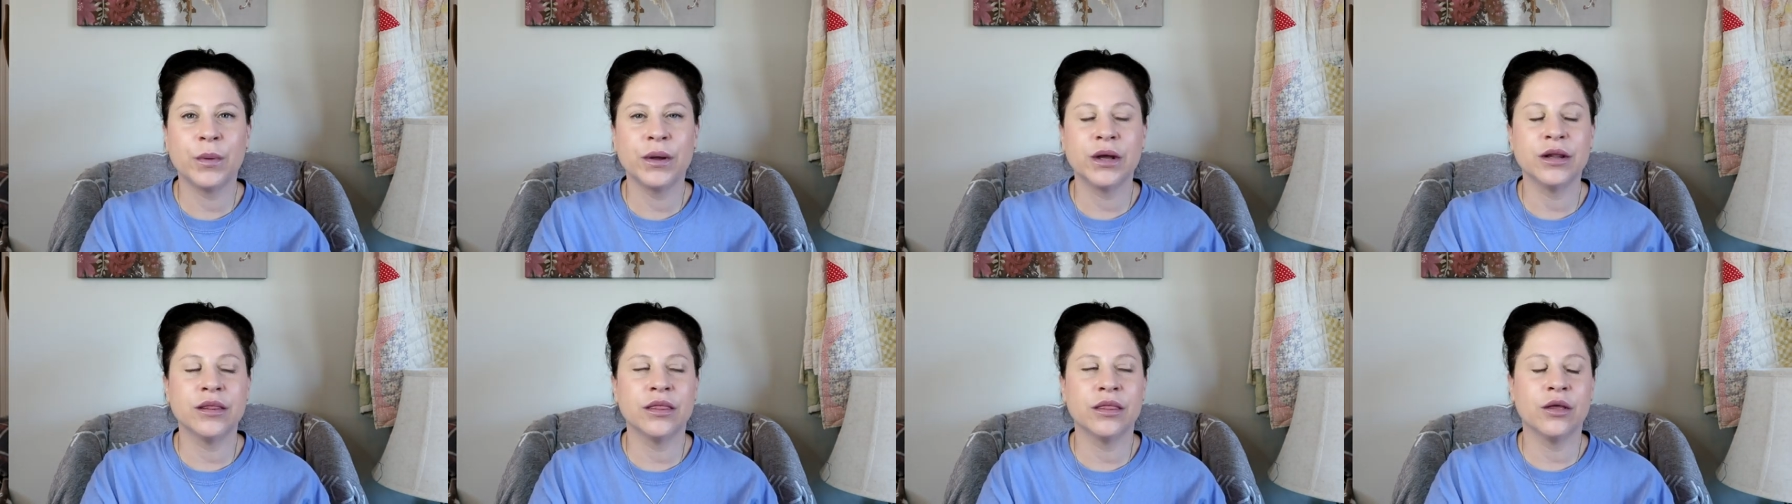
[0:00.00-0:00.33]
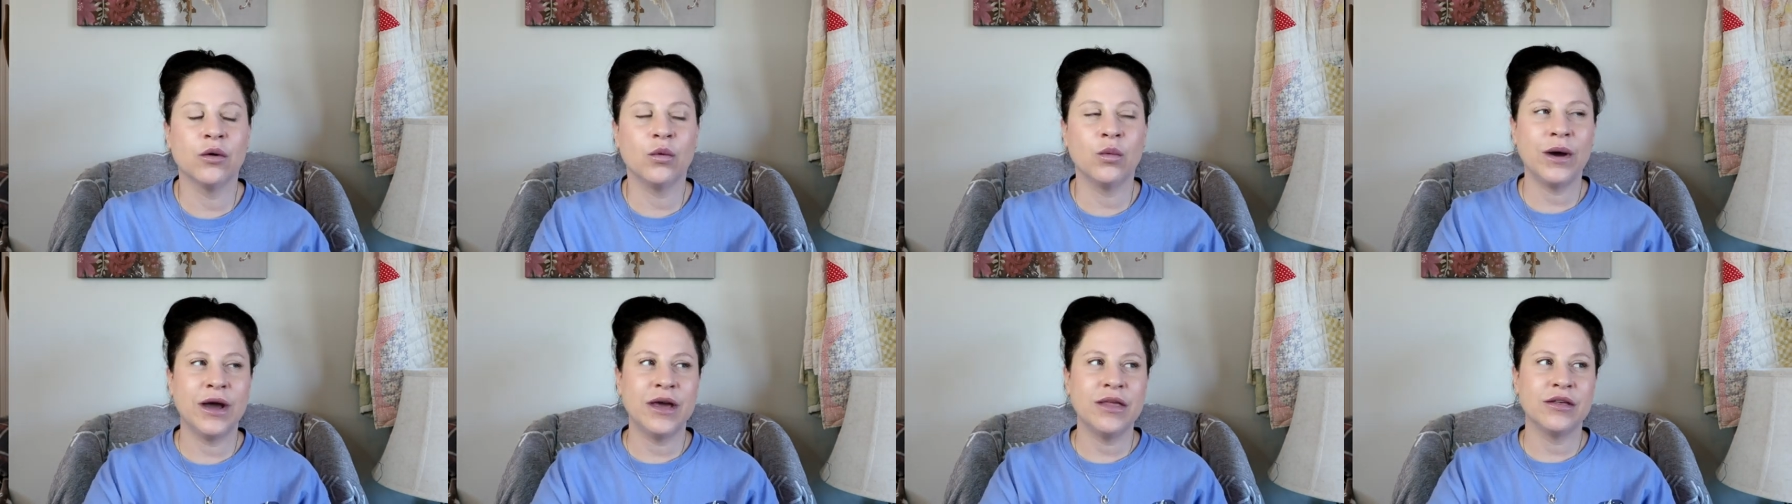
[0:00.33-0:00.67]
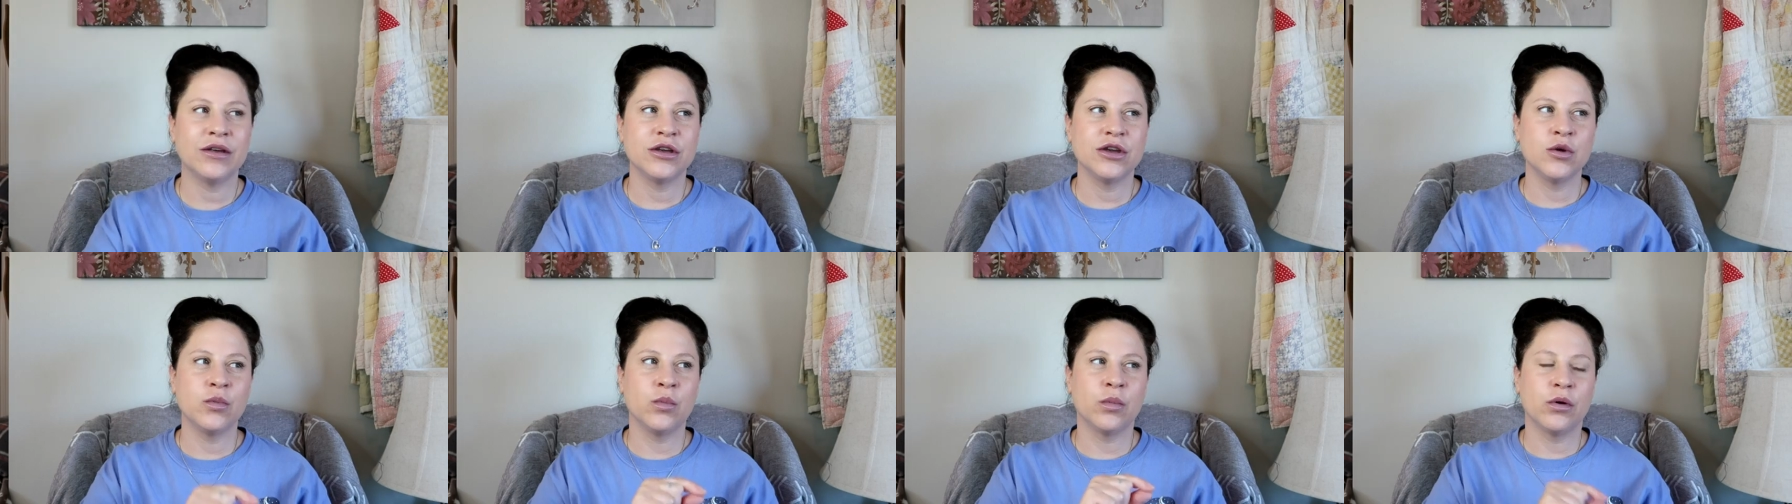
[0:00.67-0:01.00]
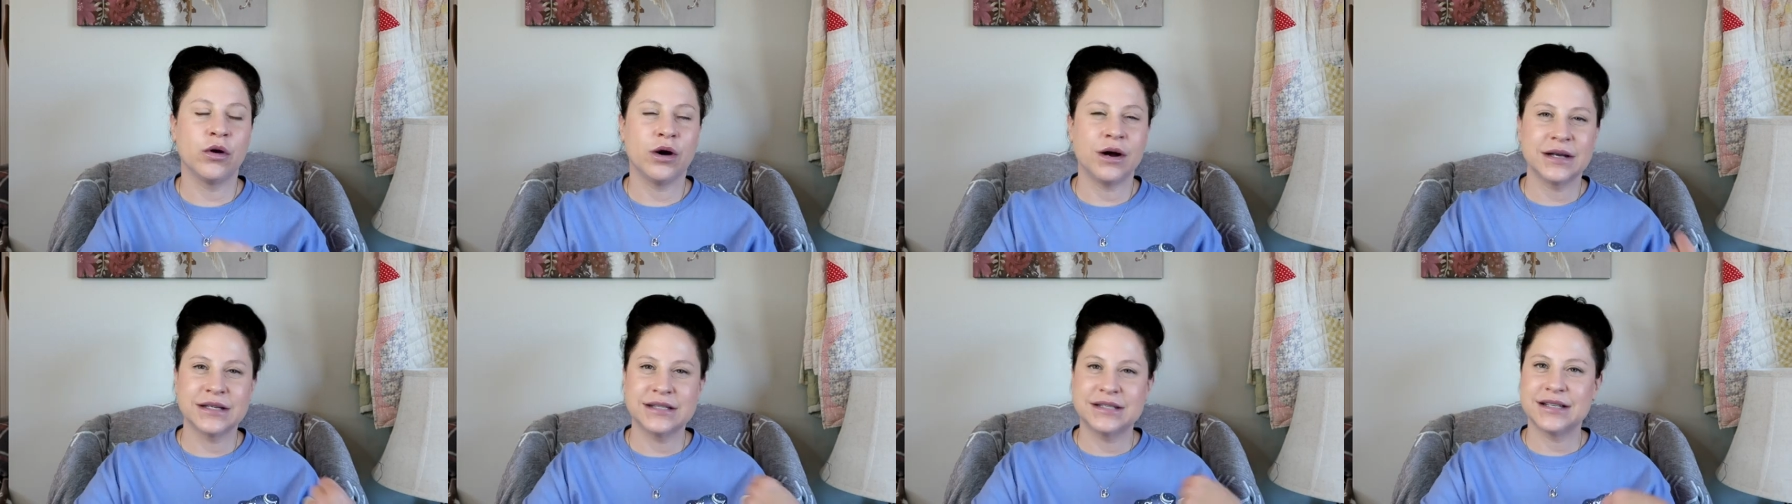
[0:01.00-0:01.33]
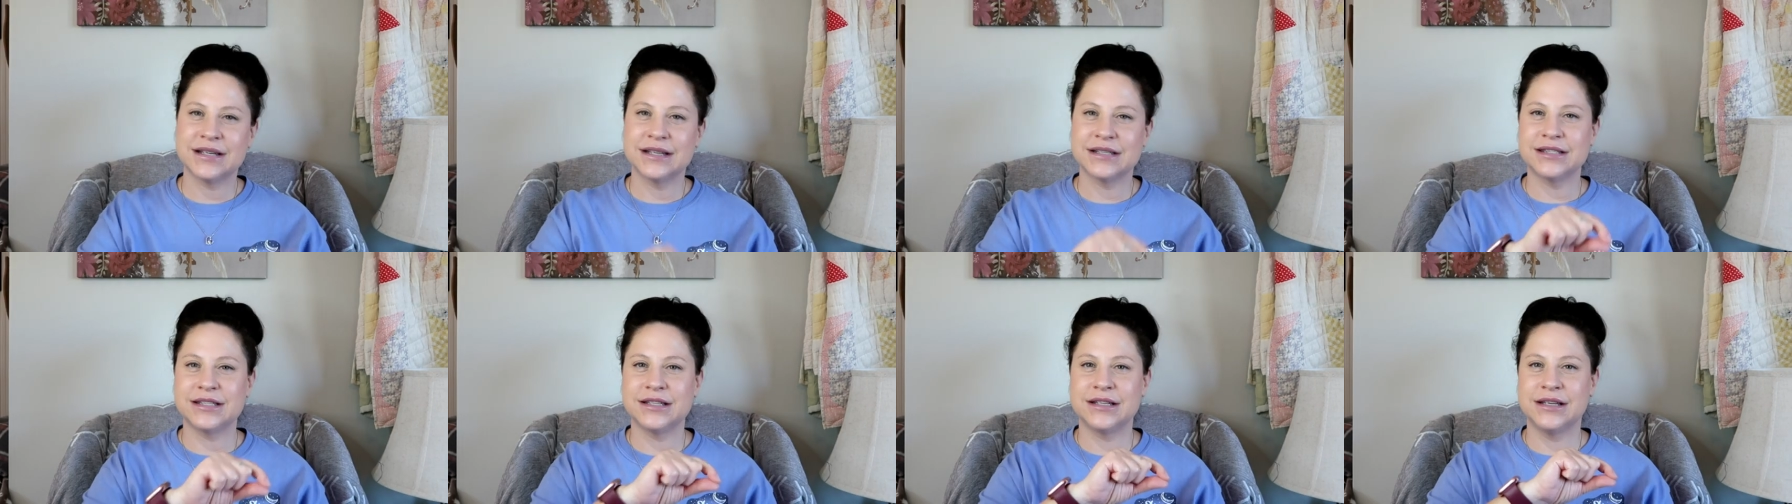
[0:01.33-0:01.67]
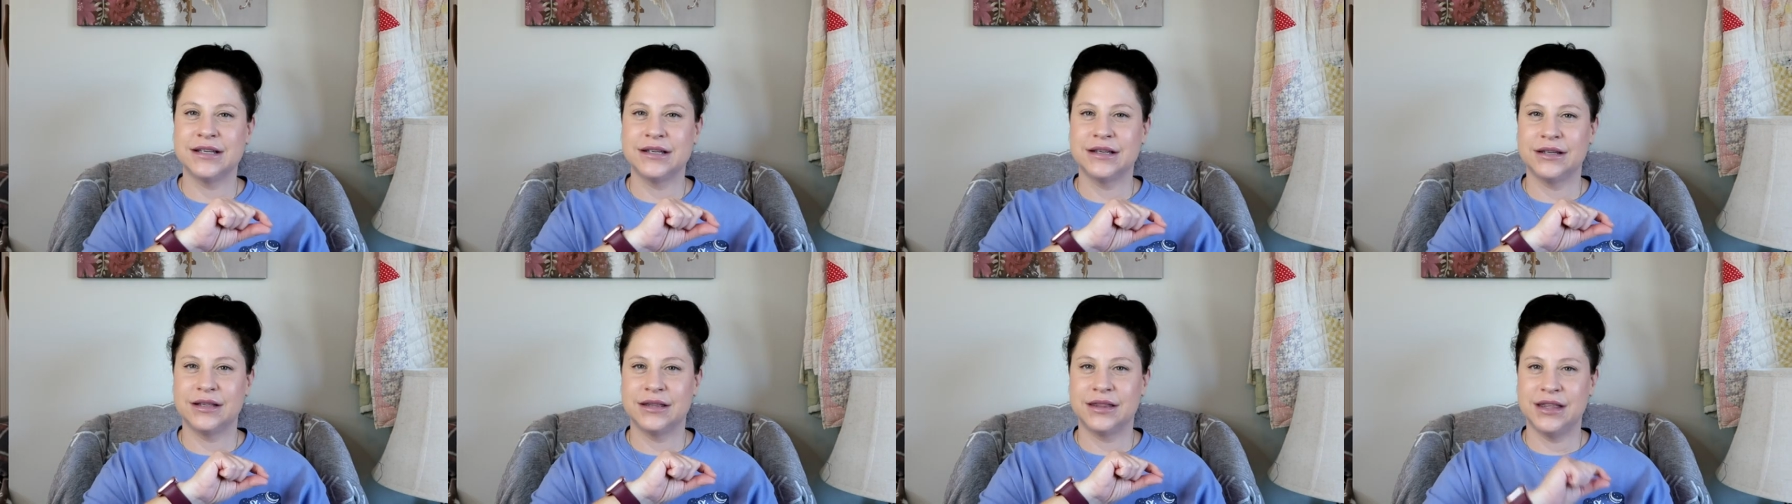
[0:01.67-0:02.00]
but the way that you process
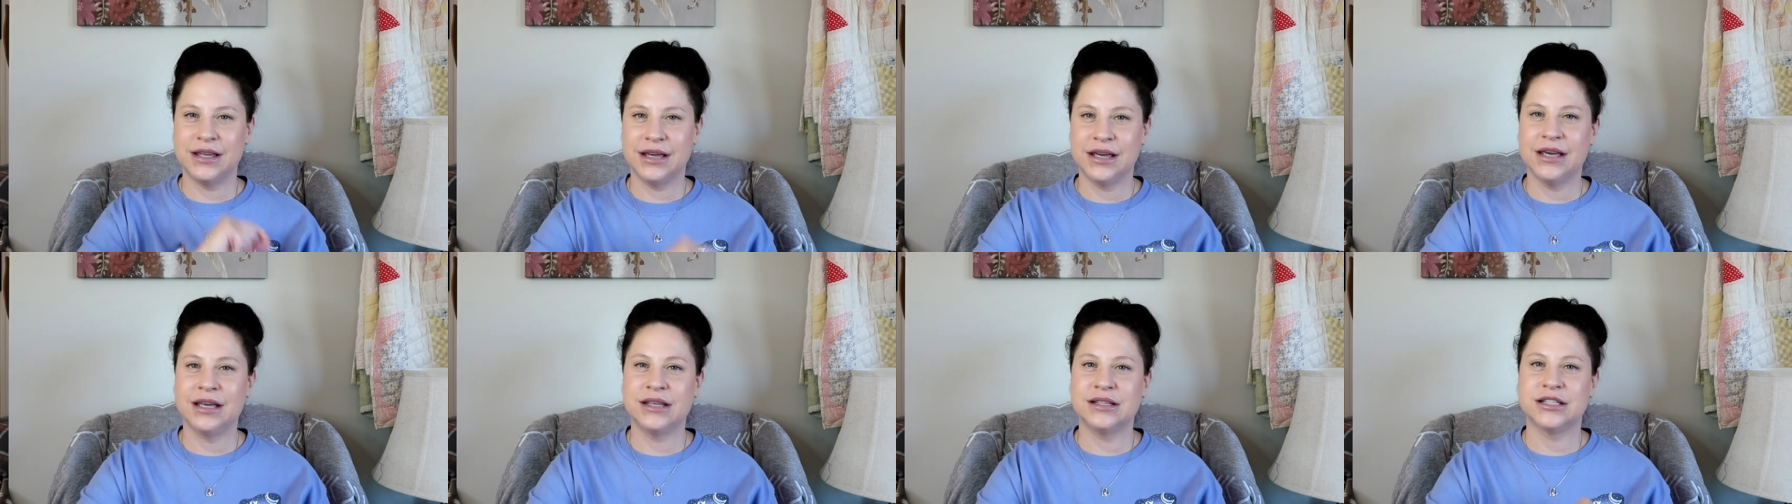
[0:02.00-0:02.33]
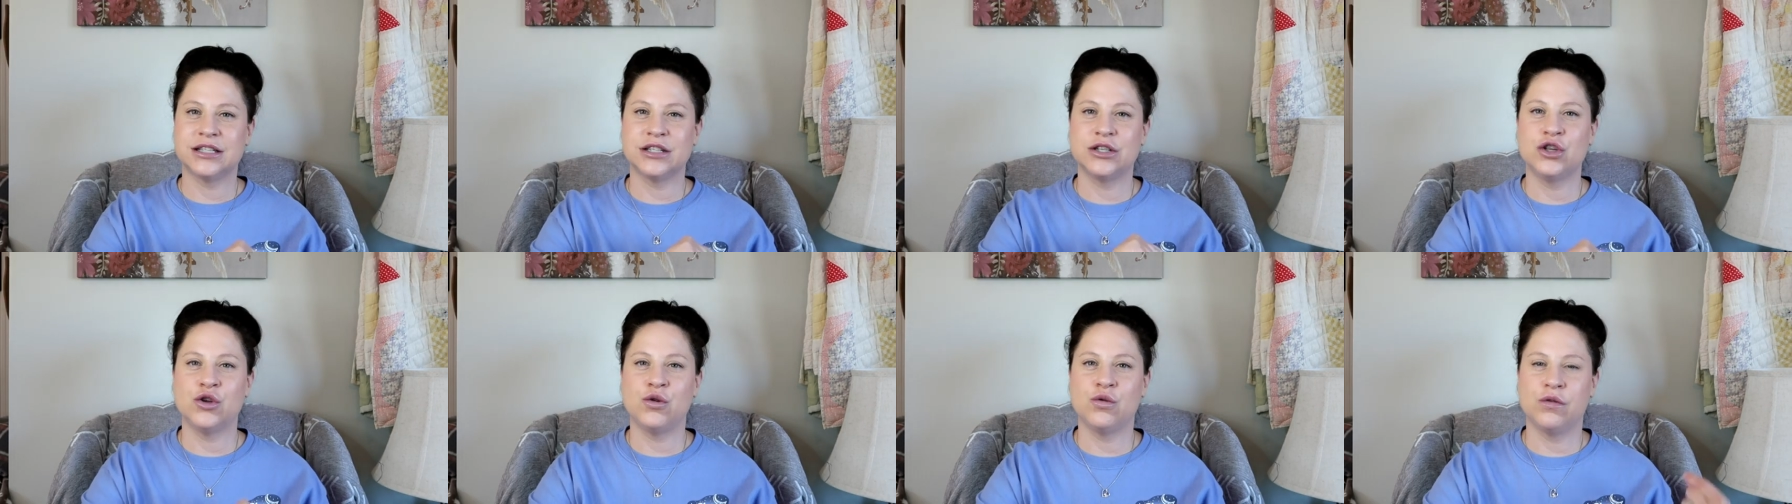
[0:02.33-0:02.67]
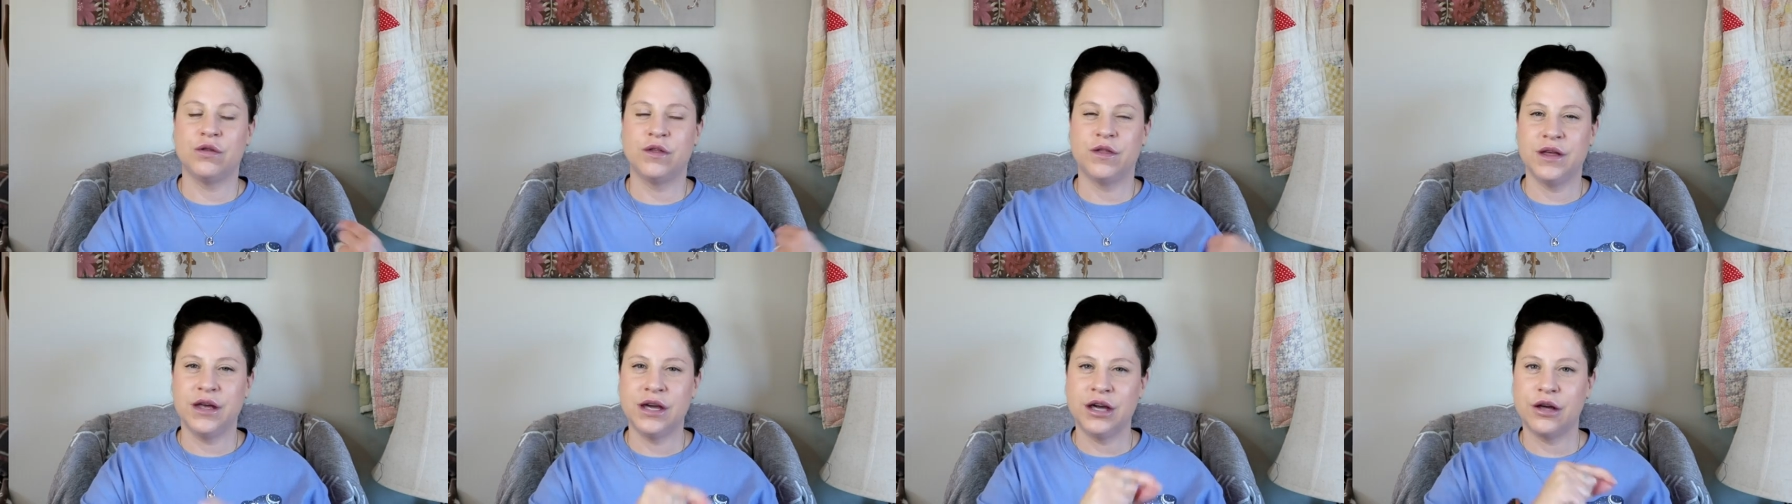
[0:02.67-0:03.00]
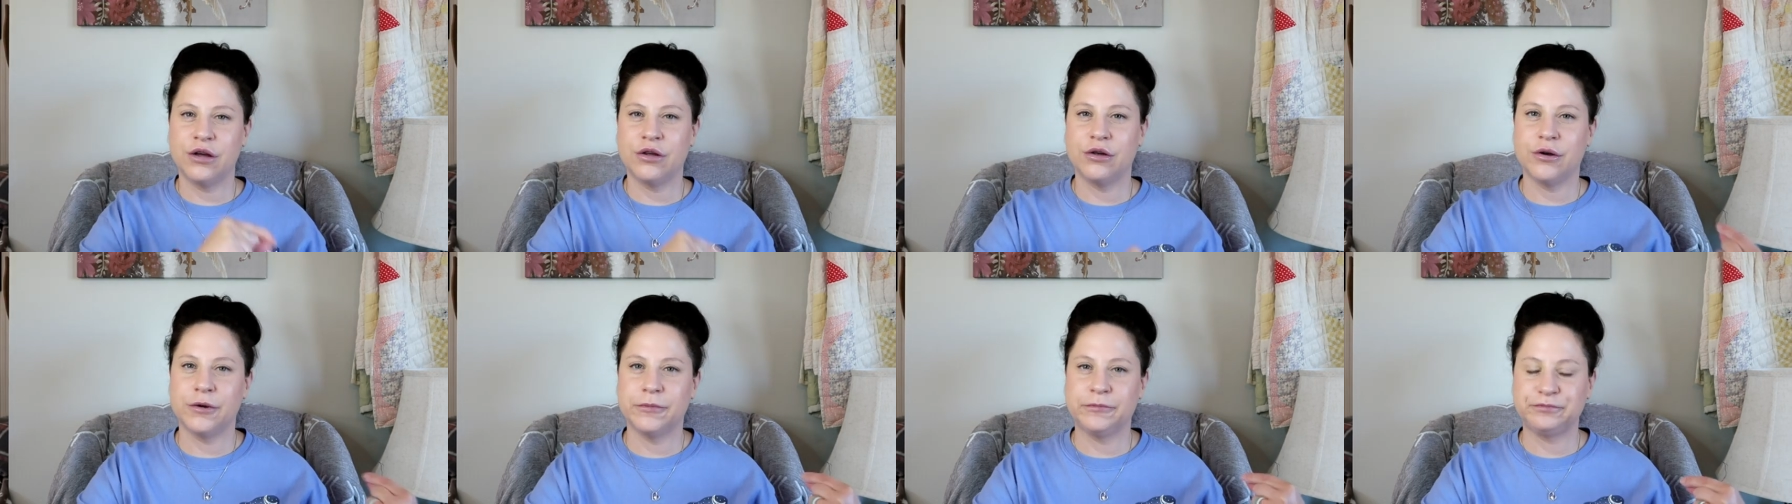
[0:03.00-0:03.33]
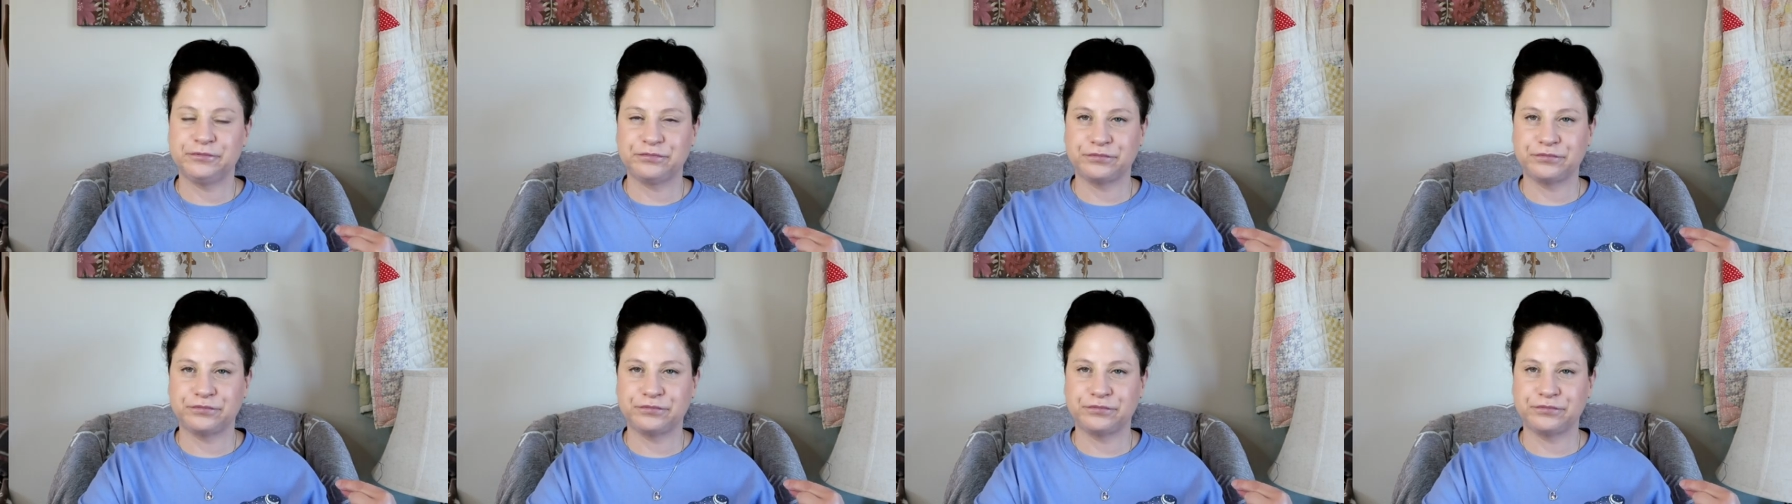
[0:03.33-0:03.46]
things and you think